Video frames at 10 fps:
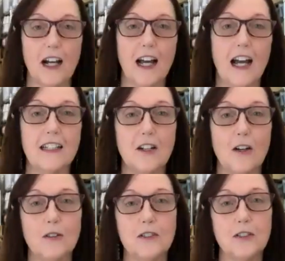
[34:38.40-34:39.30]
I, I,
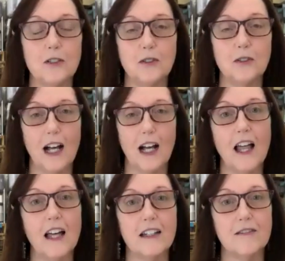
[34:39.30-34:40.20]
don't do a
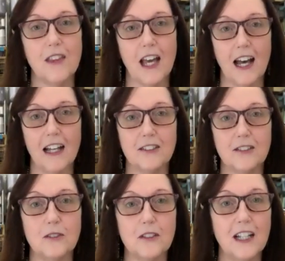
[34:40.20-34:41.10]
lot of that
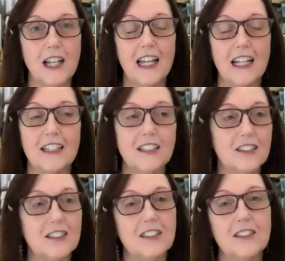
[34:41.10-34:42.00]
or
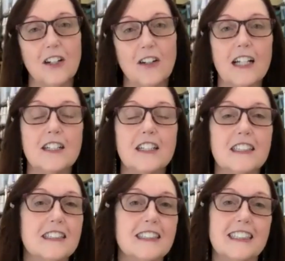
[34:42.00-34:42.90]
you know i
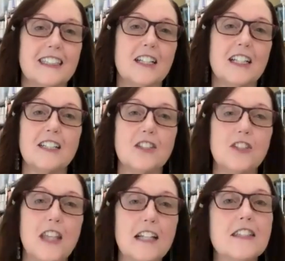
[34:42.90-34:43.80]
it, it's
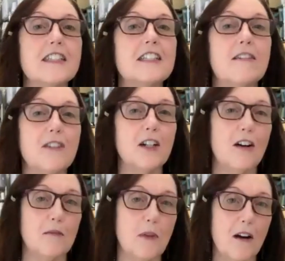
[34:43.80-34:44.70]
that's the
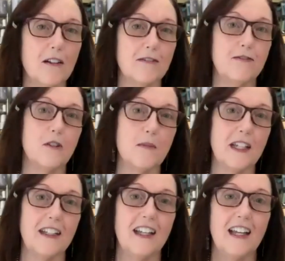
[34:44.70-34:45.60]
difficult part for
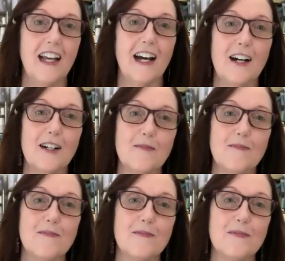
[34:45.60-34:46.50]
me
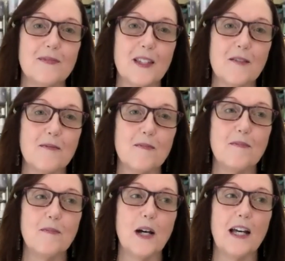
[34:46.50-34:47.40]
um,
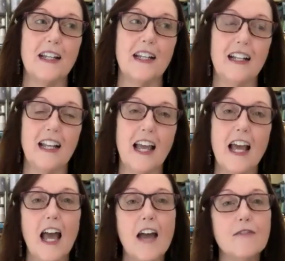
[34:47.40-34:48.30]
but
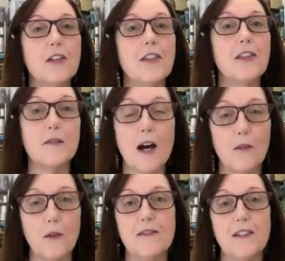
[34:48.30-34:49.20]
everything about
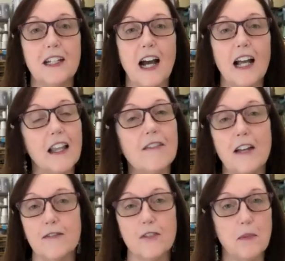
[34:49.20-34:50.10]
weaving. I love
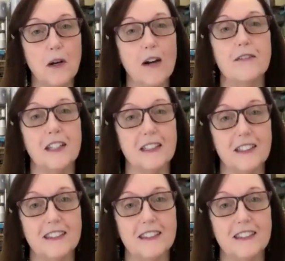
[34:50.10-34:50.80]
every part of it.